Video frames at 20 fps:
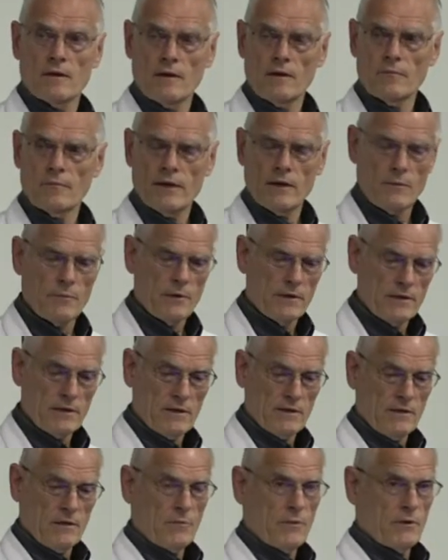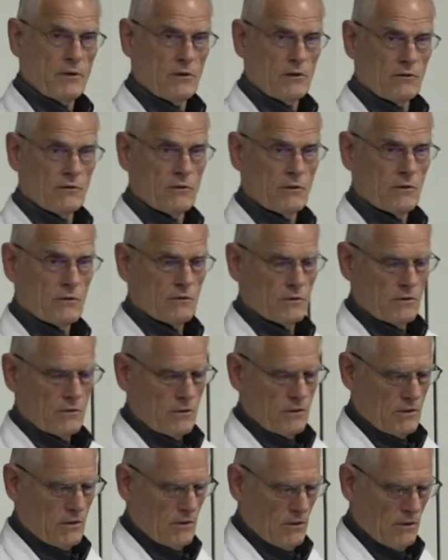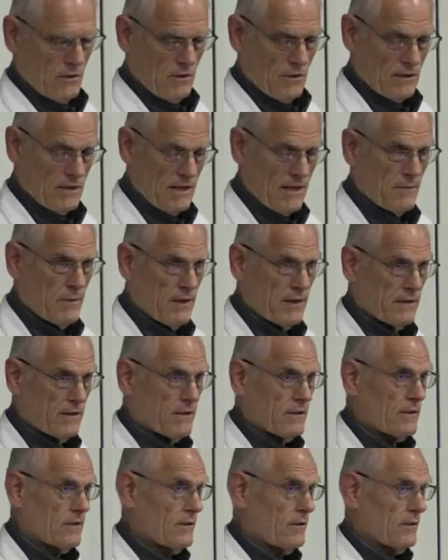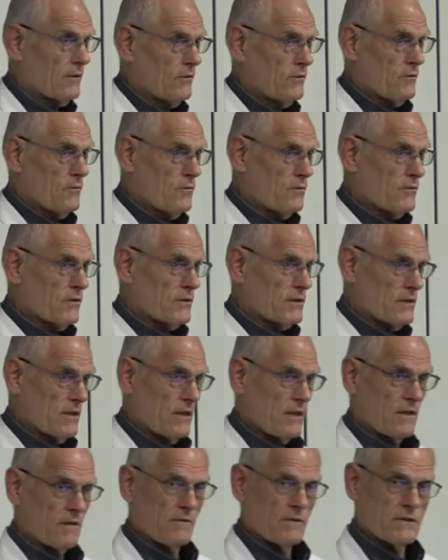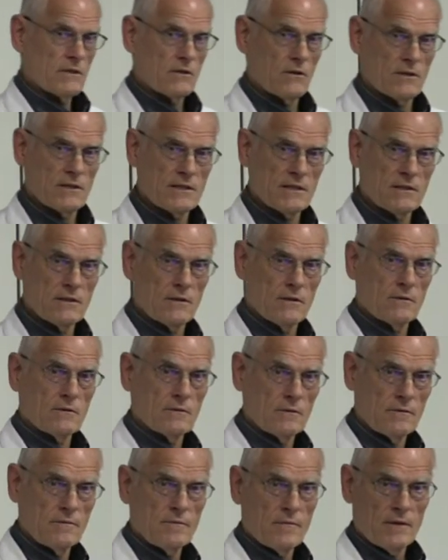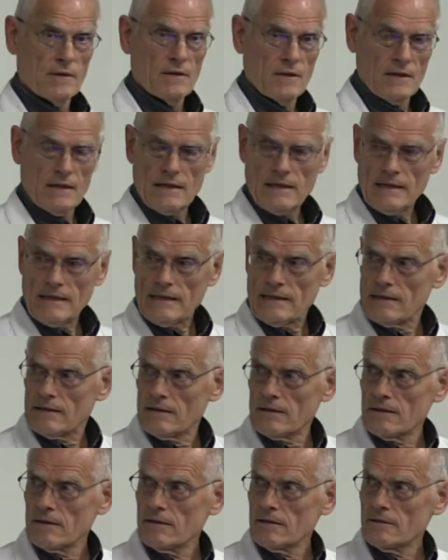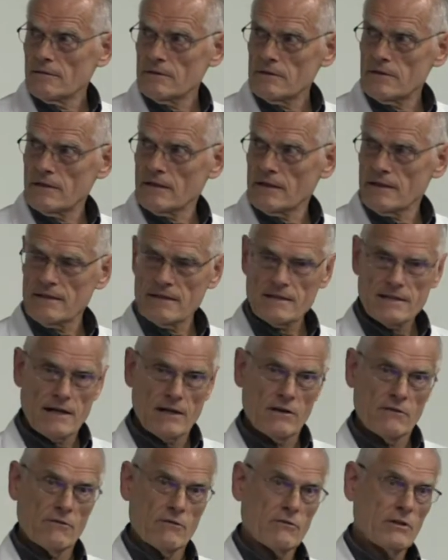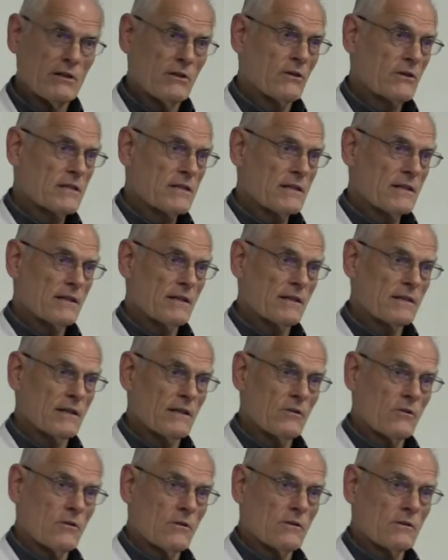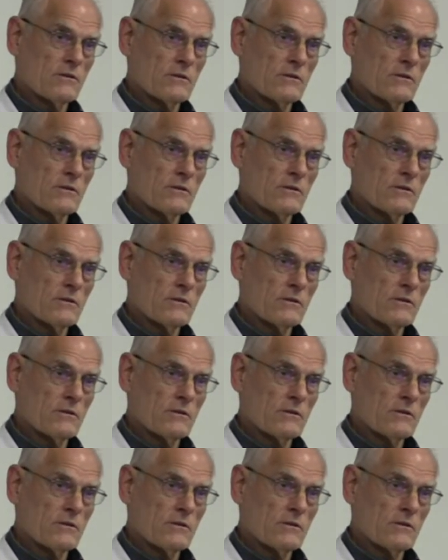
In my opinion, the opinion of Dr. Zymet, you know, who moved to Wisconsin now, uh, we think in this area we really don't see it at all.